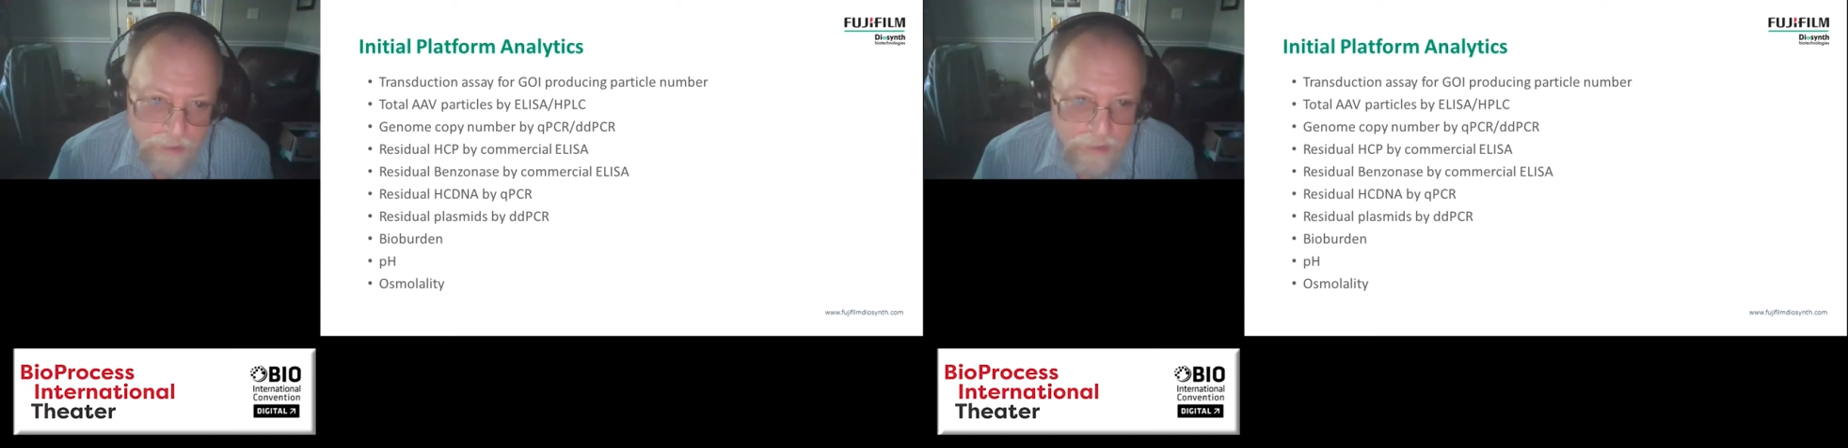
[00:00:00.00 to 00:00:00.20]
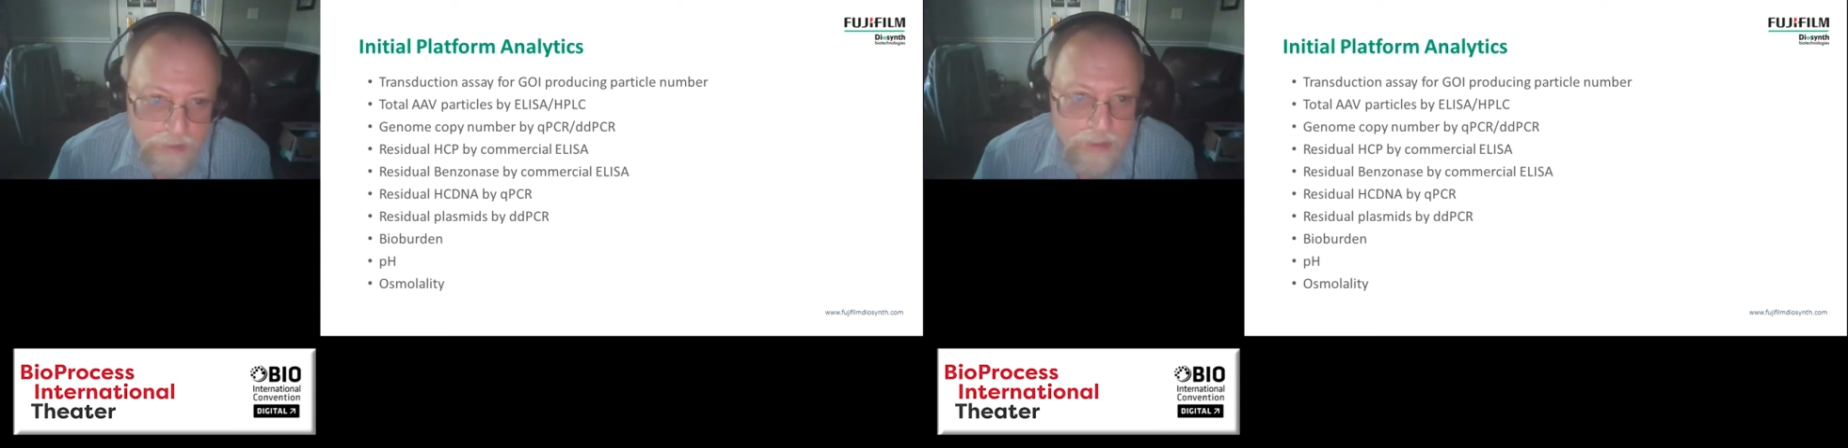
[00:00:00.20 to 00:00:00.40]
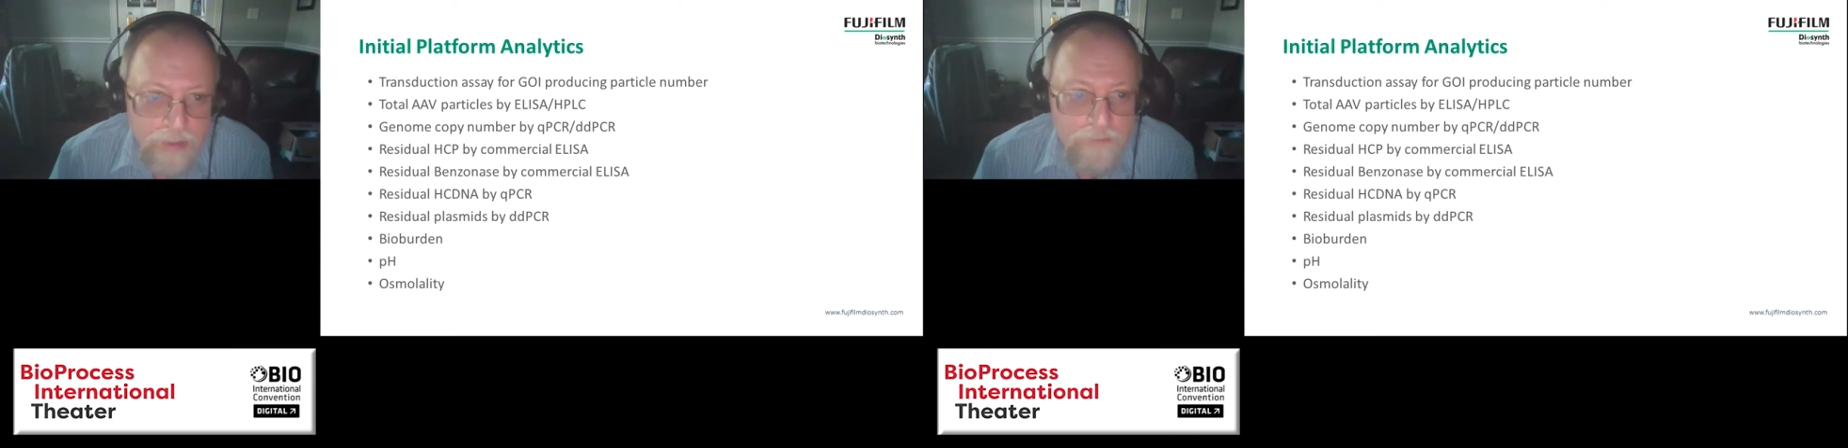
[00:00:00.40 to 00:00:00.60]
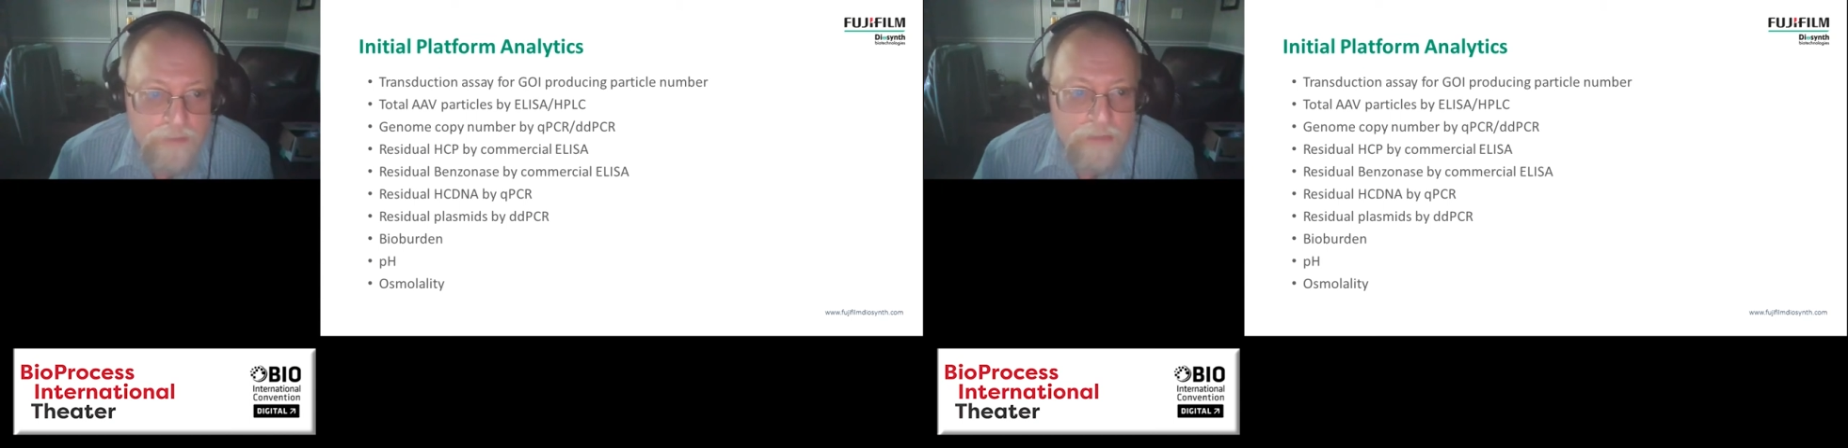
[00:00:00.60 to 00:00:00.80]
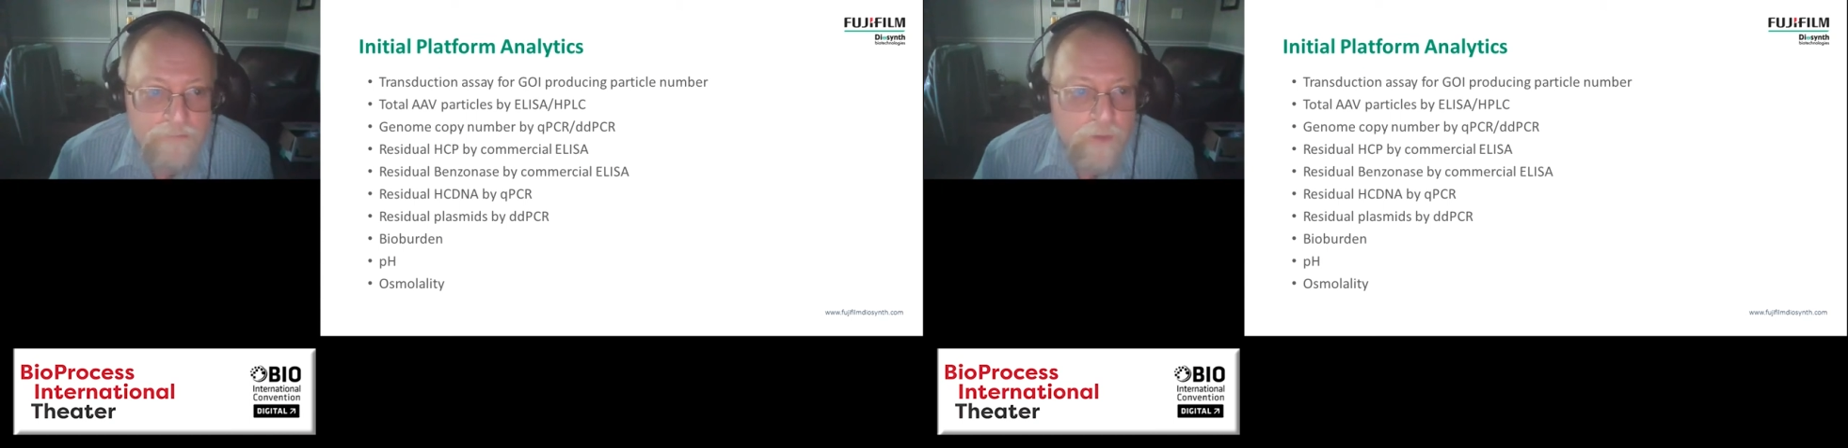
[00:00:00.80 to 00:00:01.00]
in our
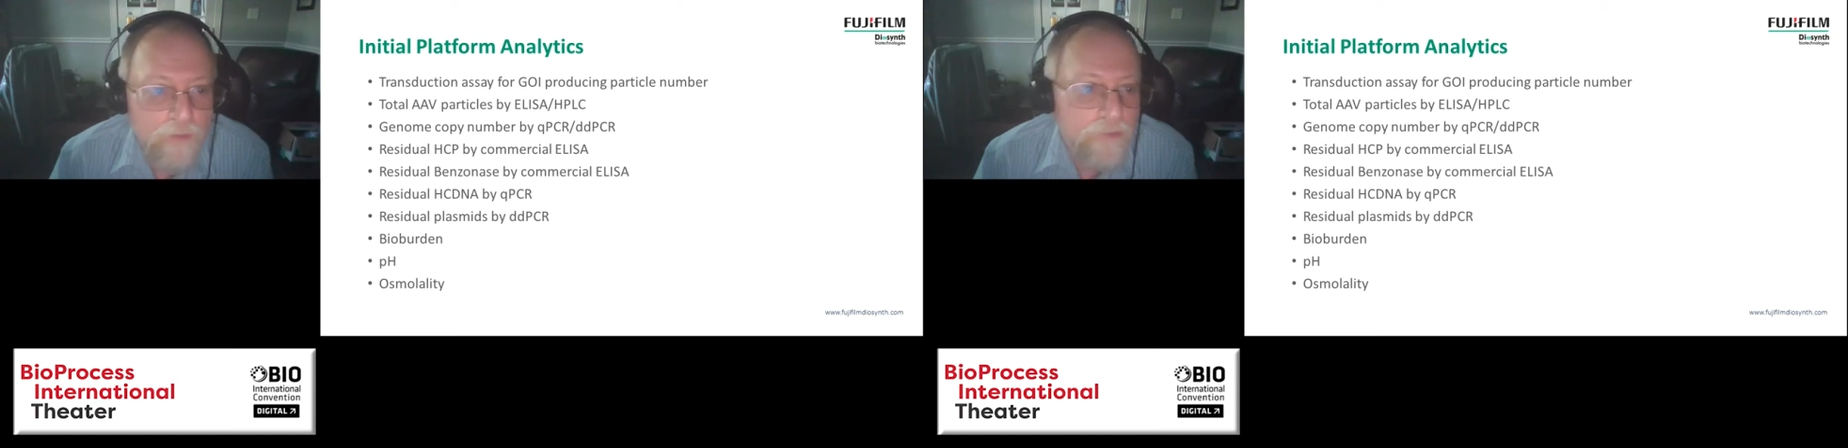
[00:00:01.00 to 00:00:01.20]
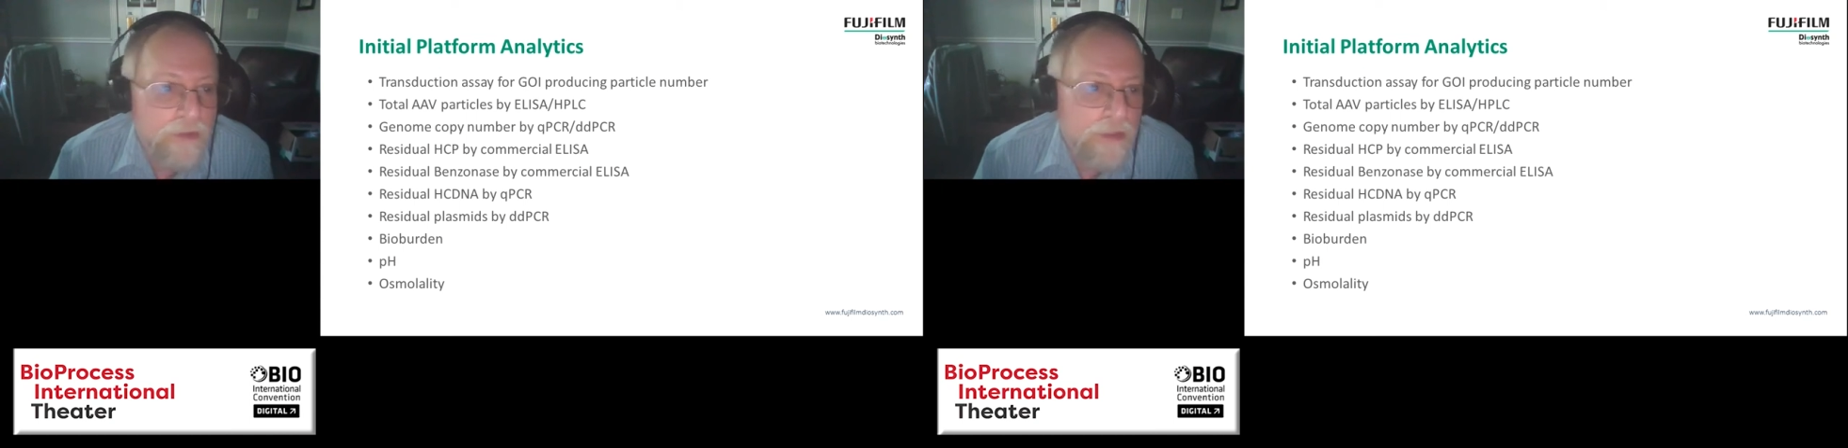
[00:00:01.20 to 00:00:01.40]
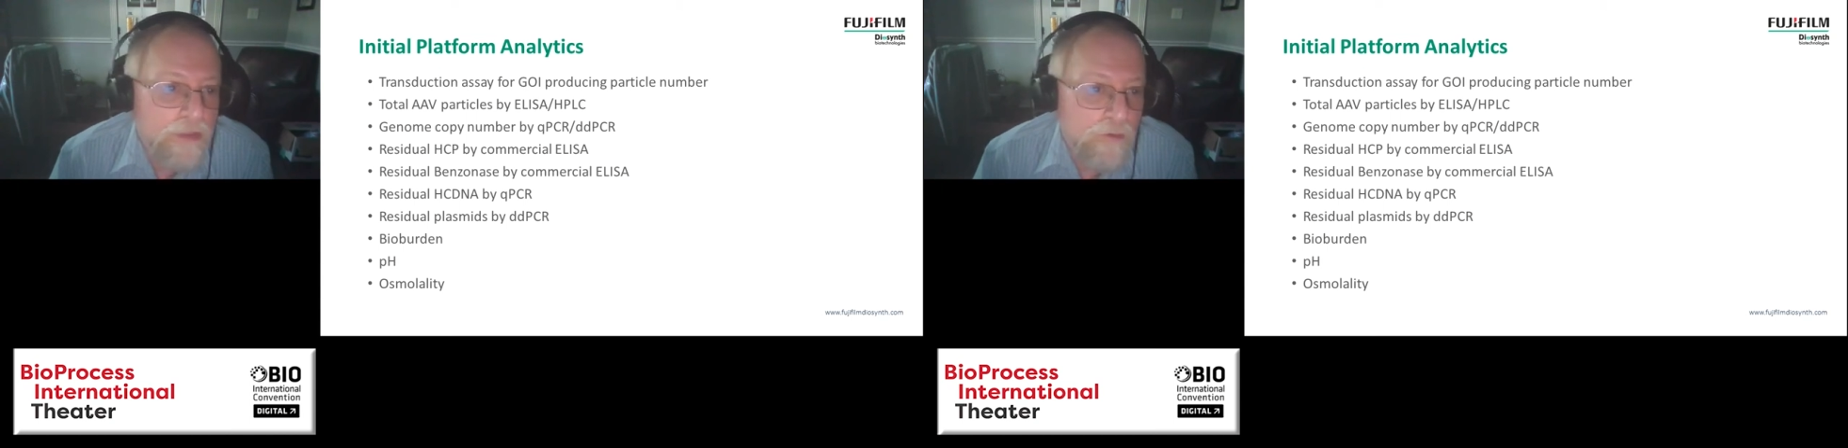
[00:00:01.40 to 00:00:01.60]
platform.